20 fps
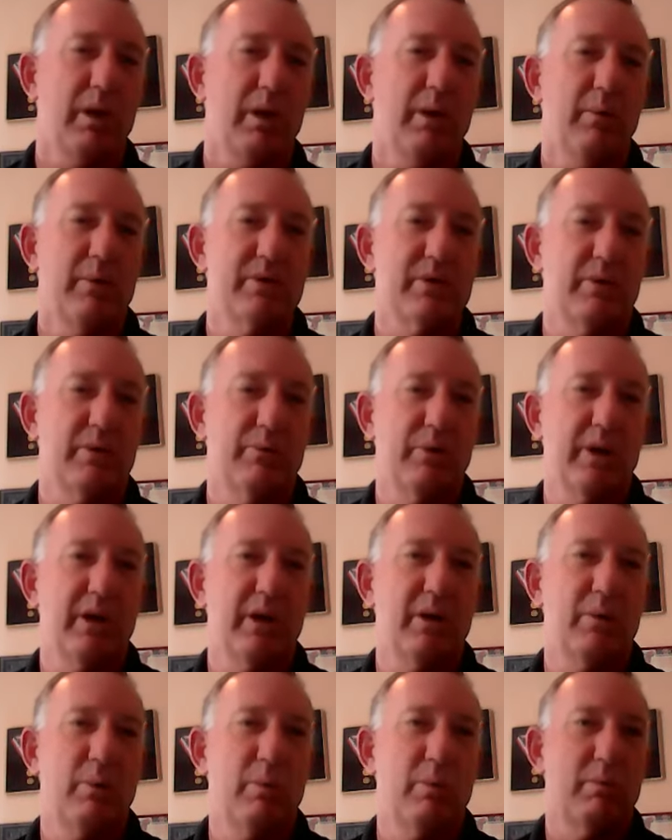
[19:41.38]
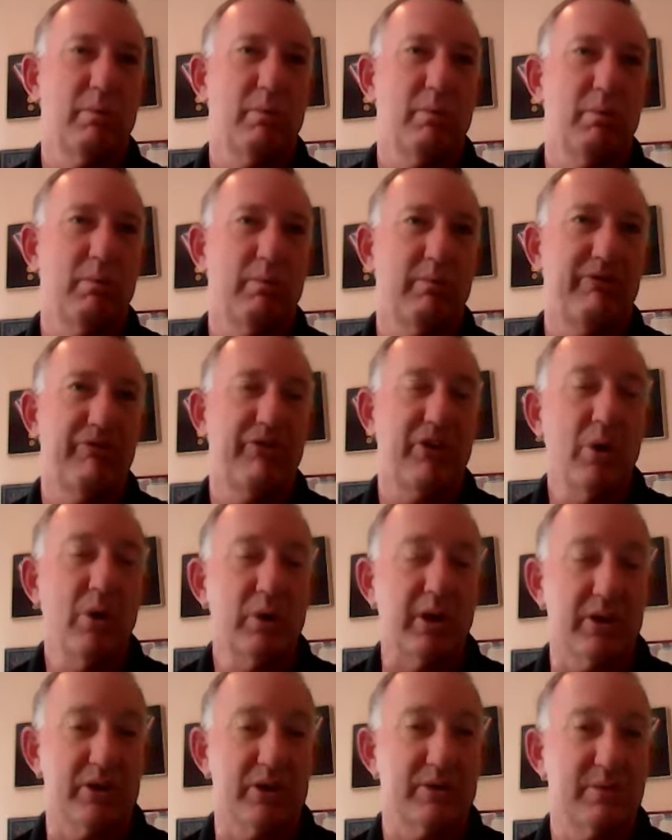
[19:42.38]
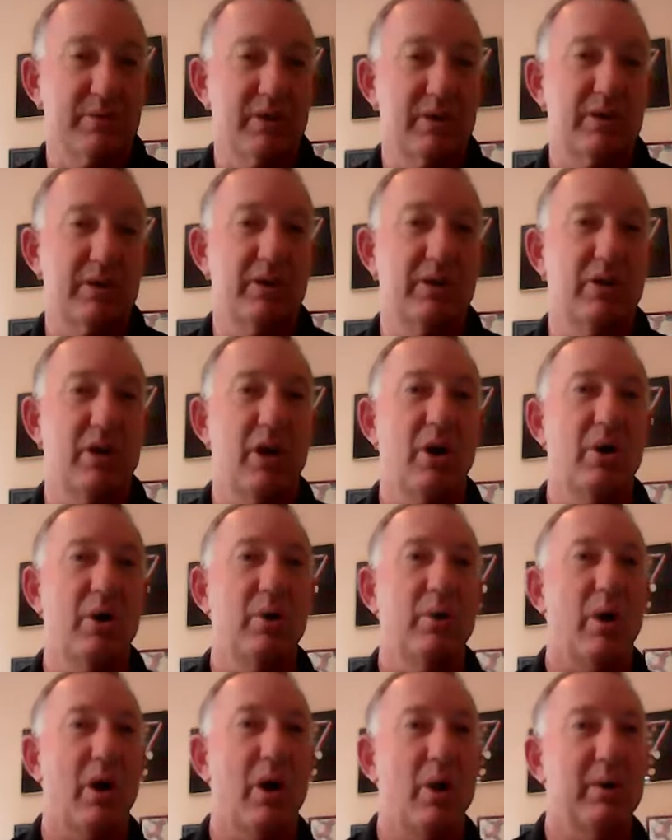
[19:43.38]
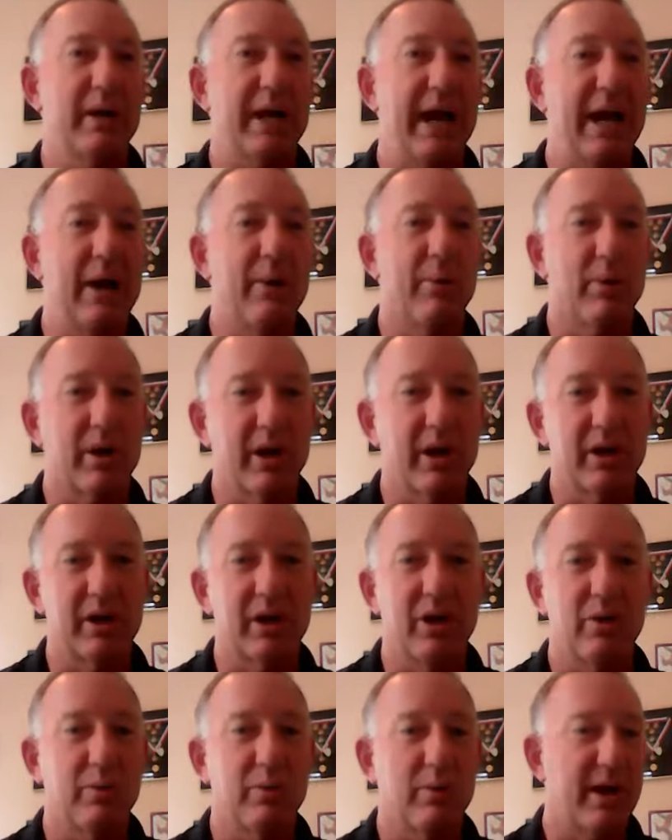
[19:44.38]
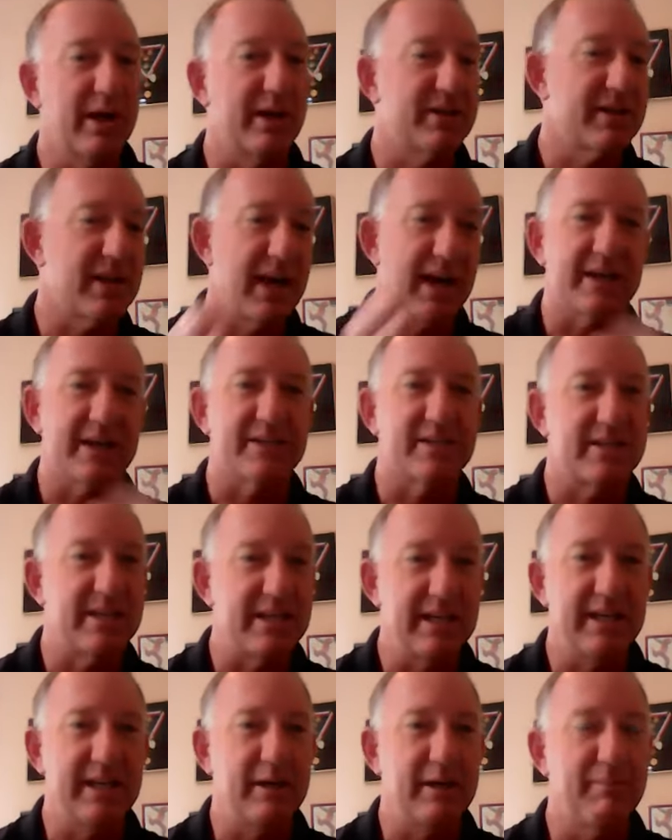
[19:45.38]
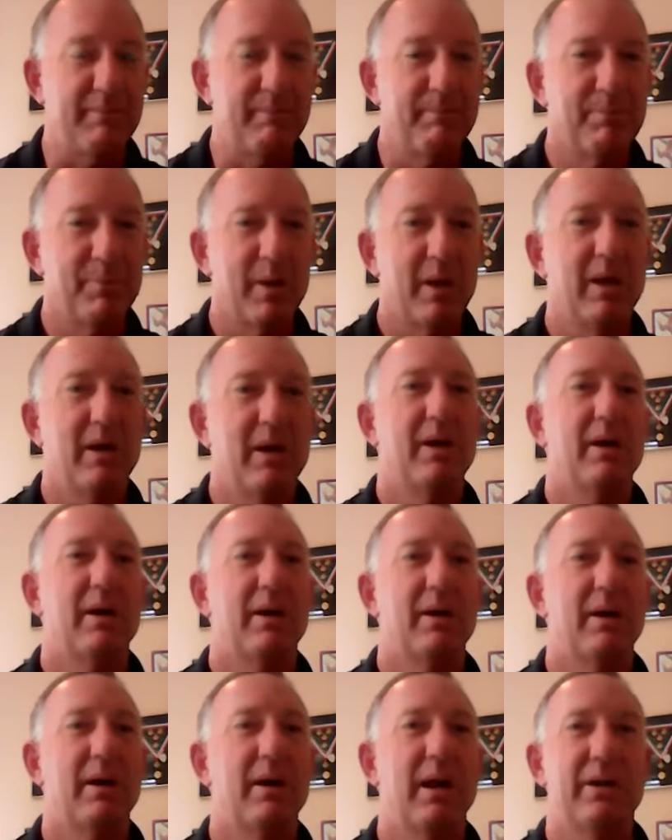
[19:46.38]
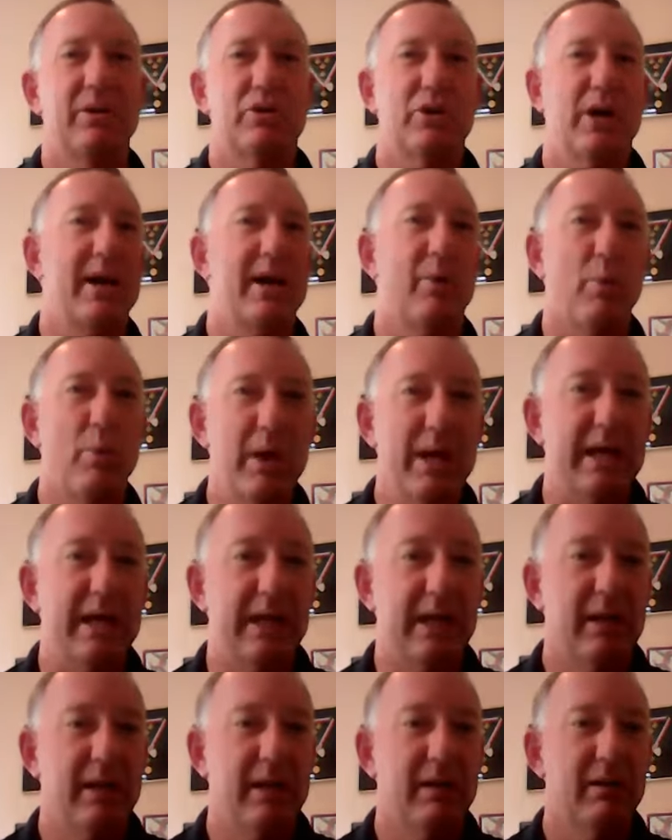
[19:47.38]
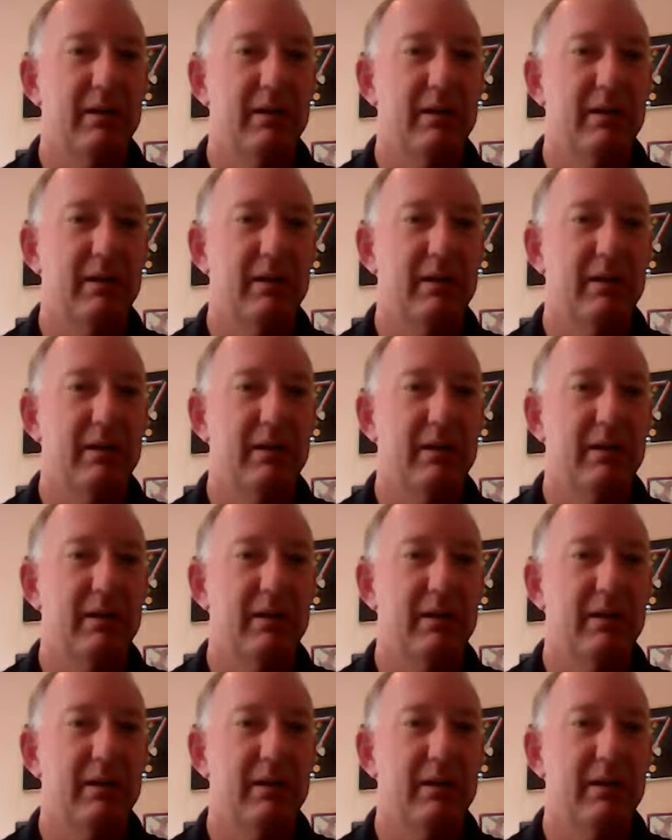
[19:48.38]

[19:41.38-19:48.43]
it was a real focus to know, okay, we're going to go race X team and try to win.